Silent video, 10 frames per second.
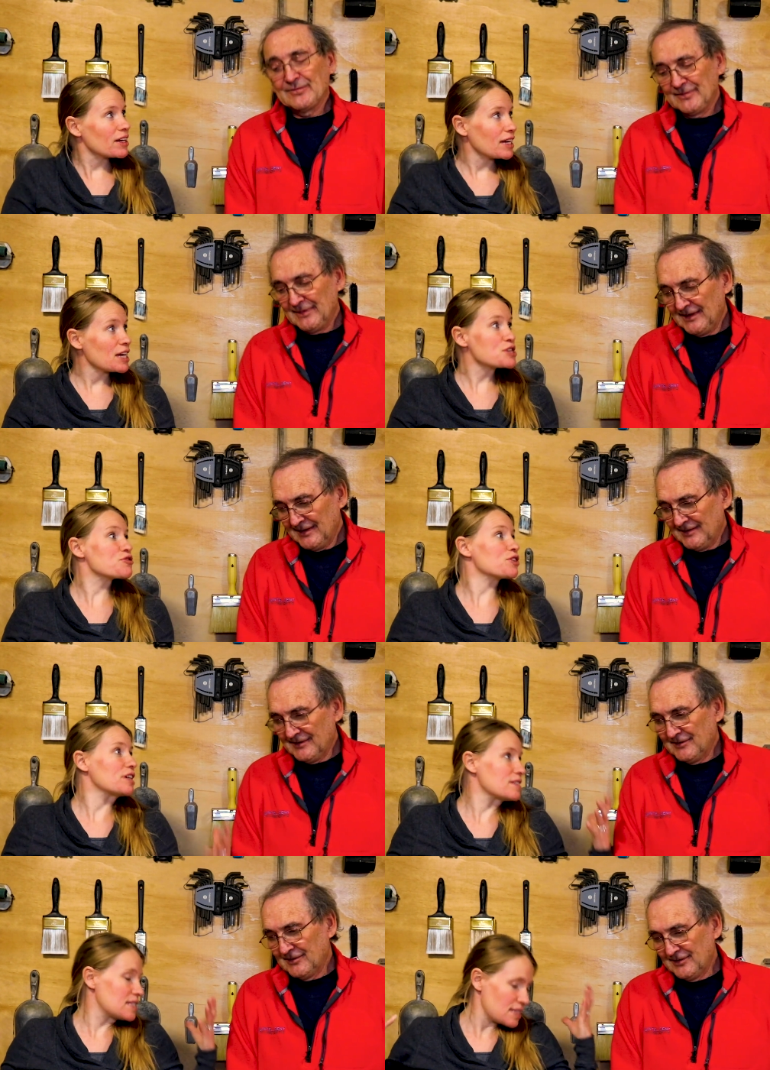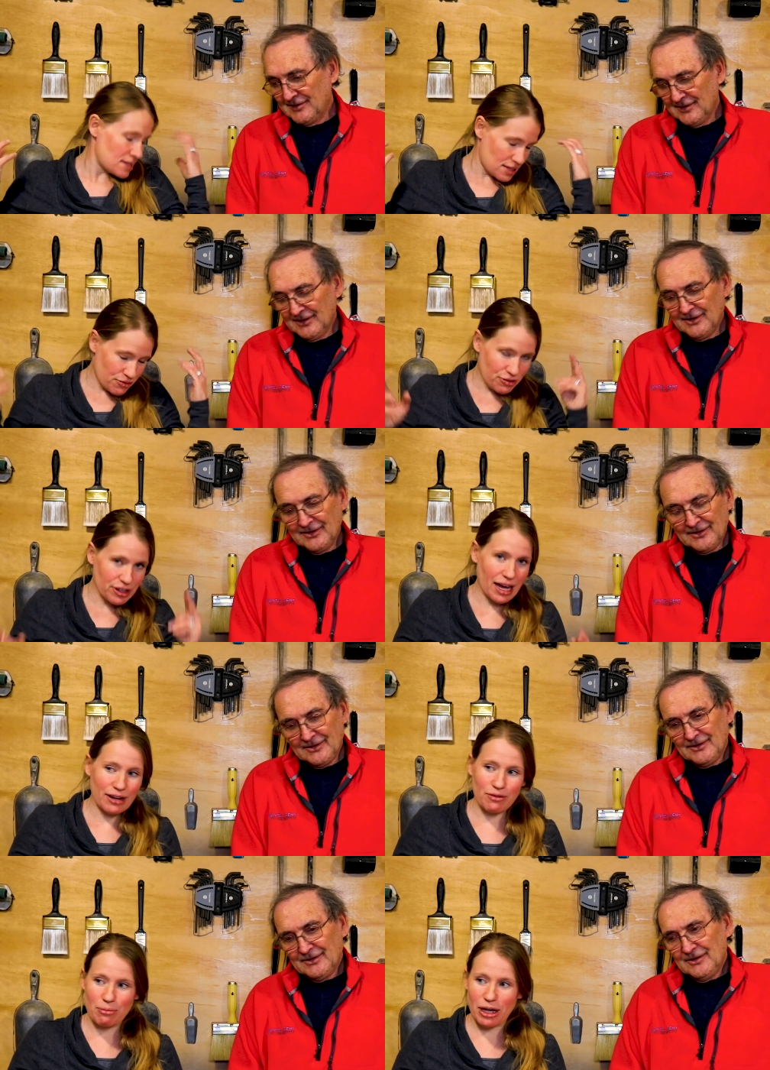Speaker 1: the intricacies, for
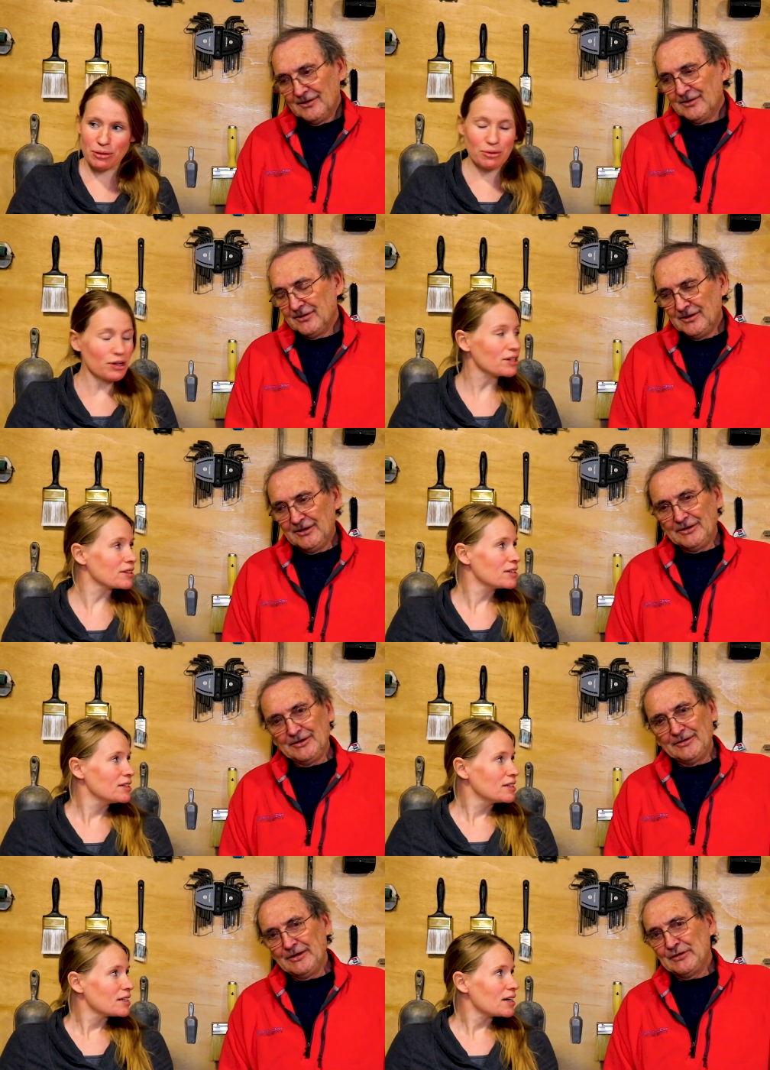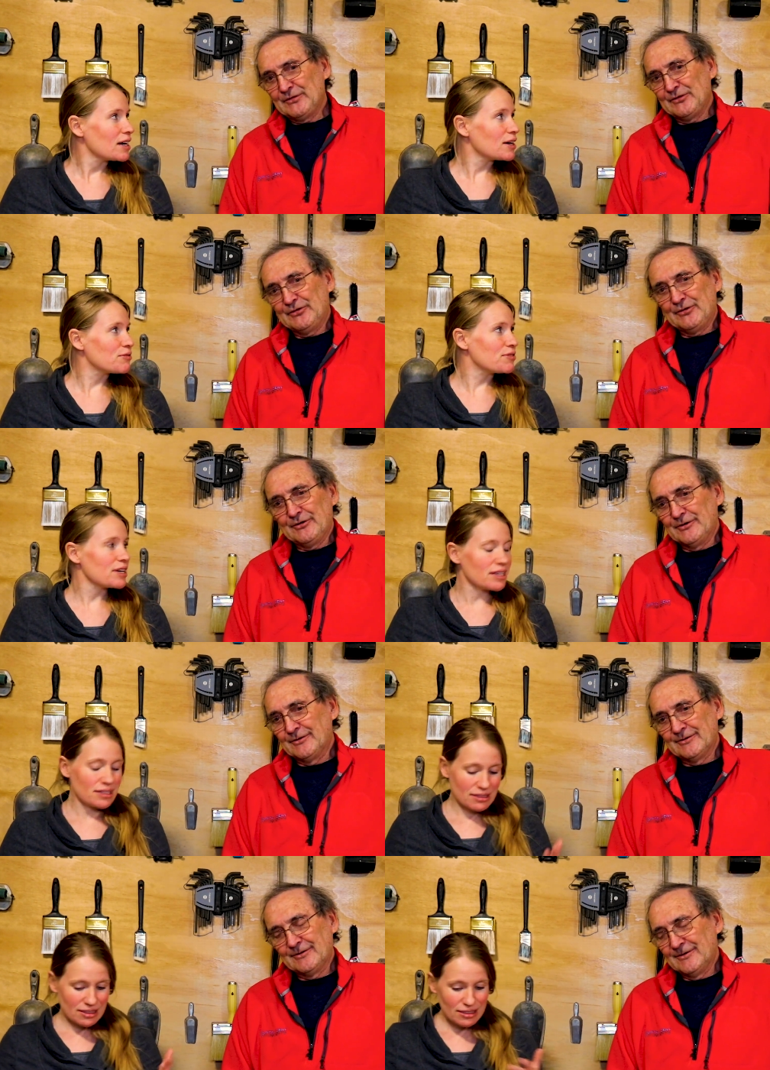lack of a better word. Yeah, that's for sure.
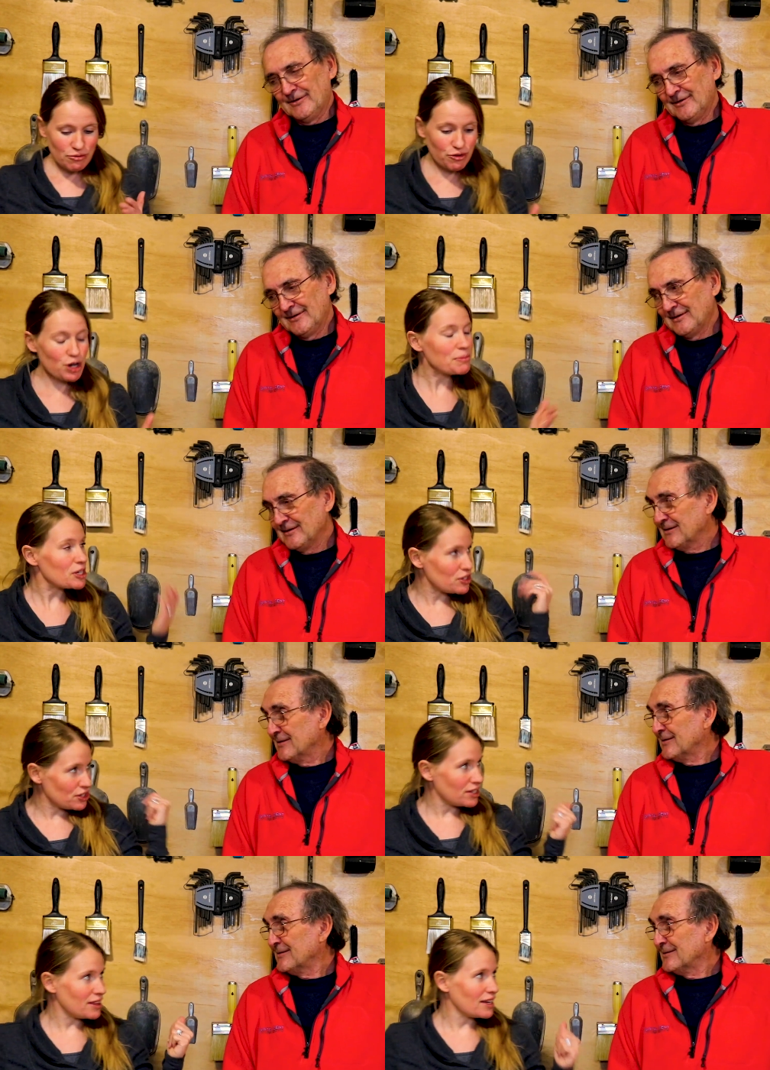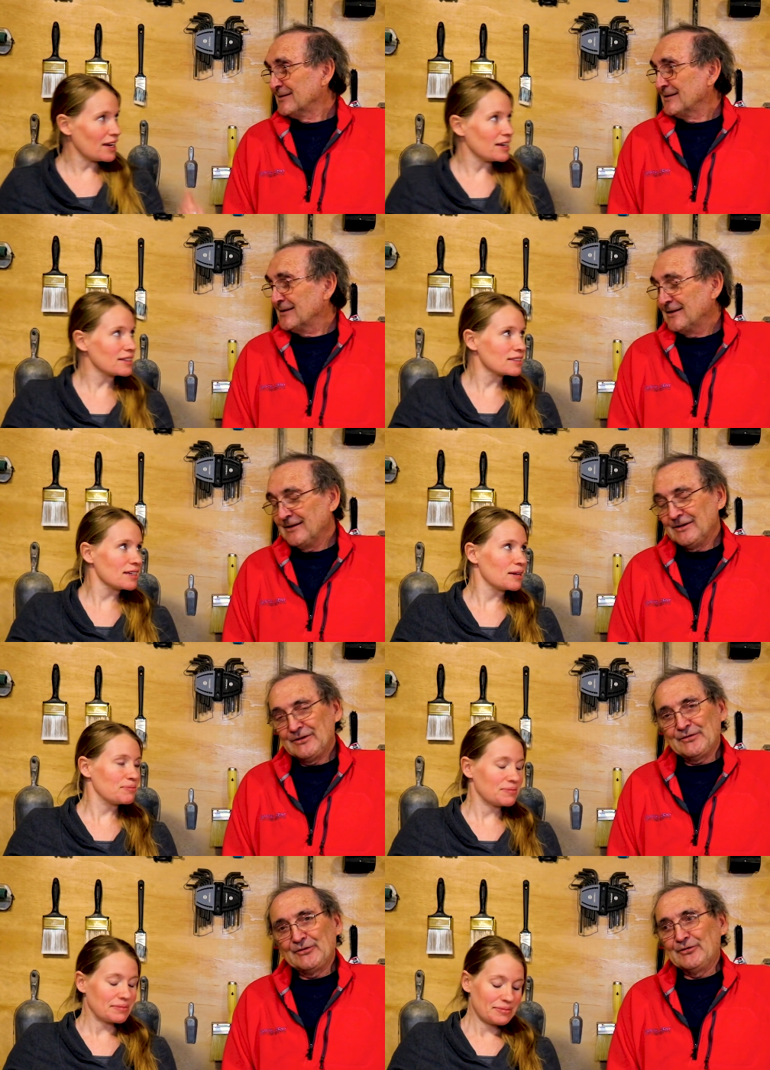The verbiage in the ASTM.
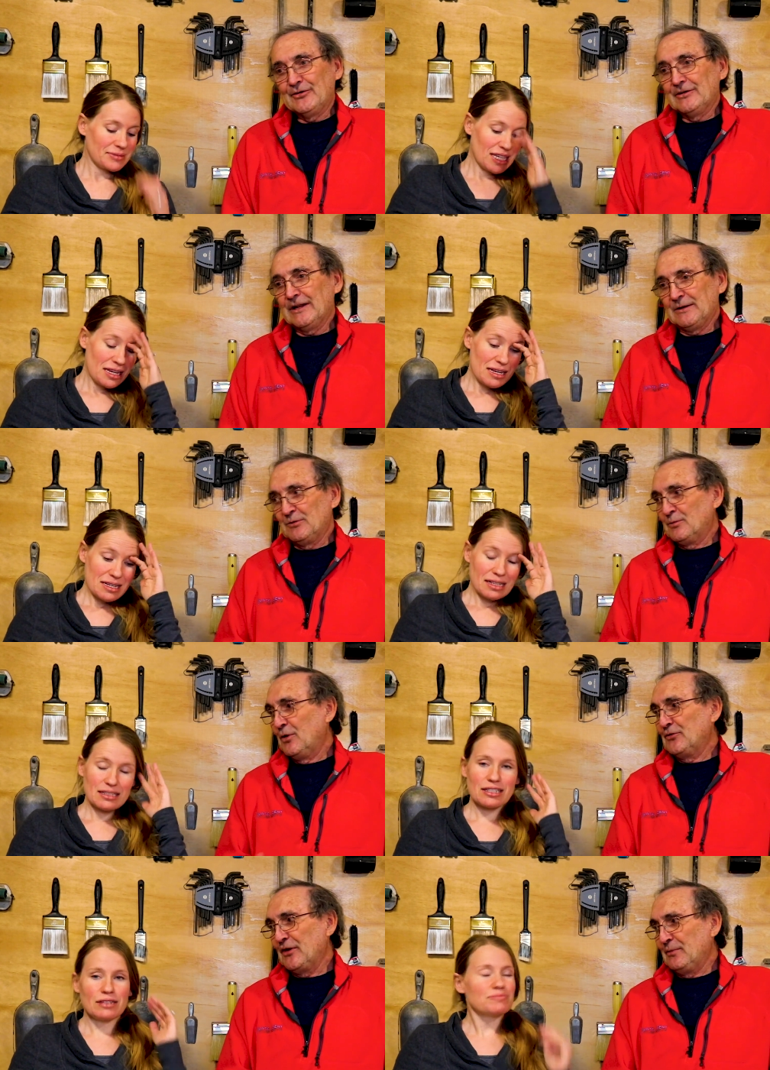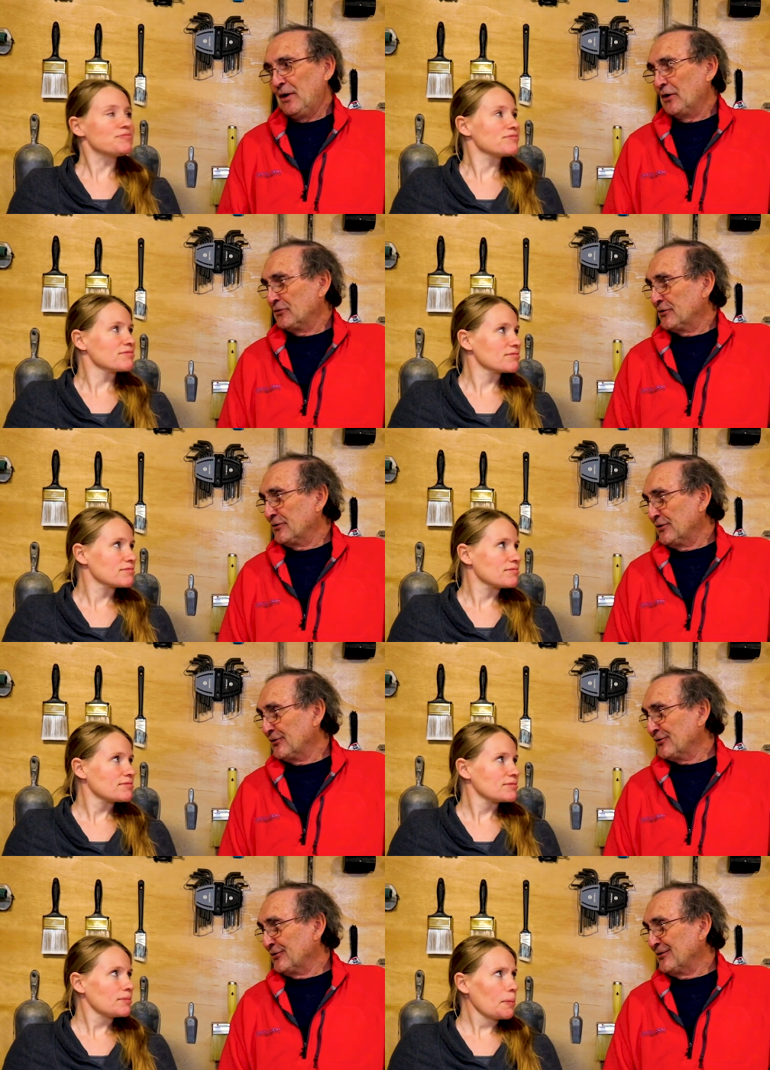That's for
Speaker 2: sure. A lot of them are multi-boundary so.
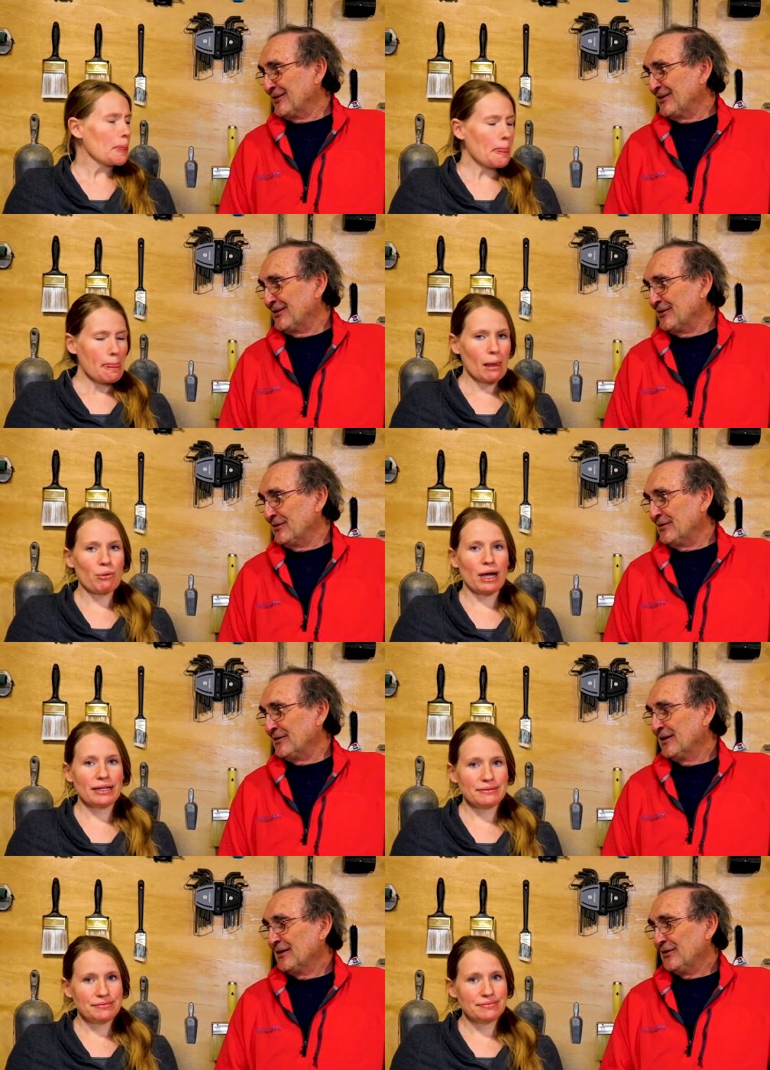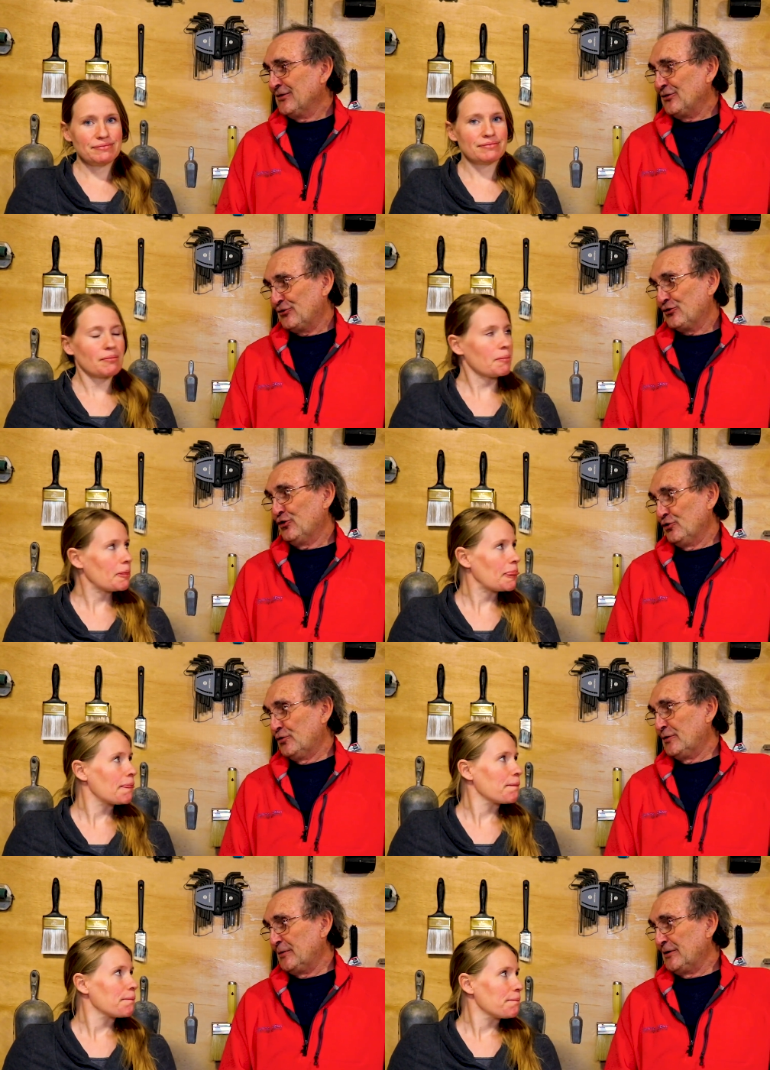condition. You know. Right. This is
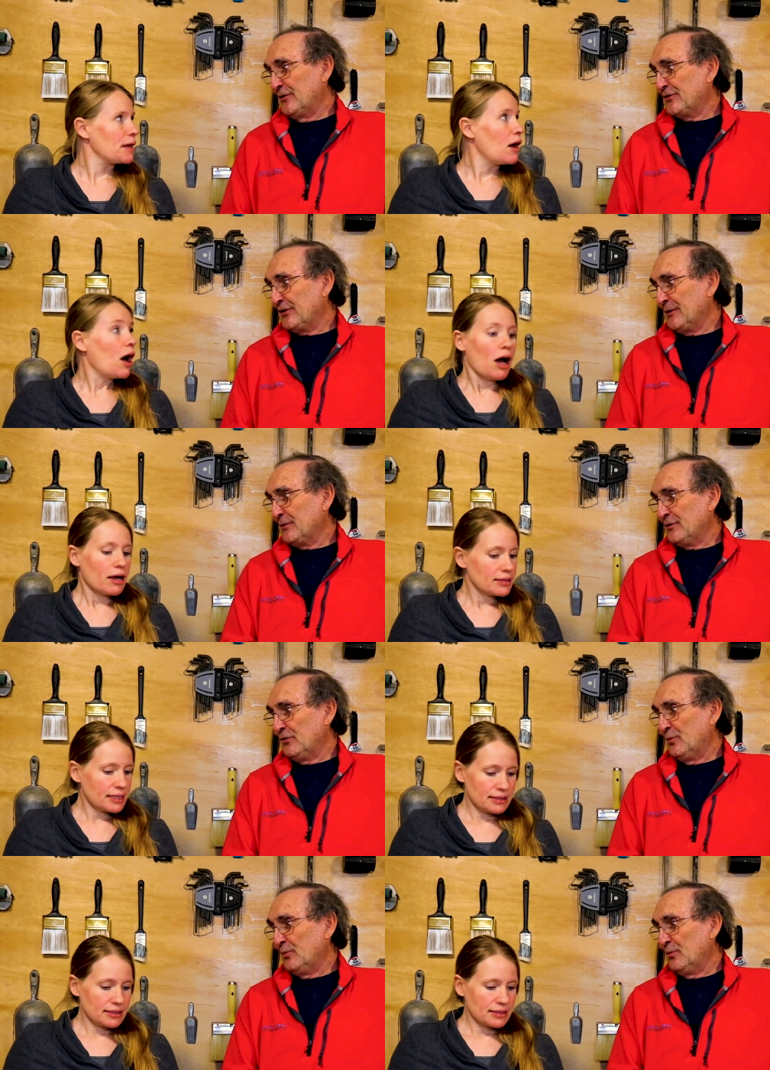two. I mean, it's chemical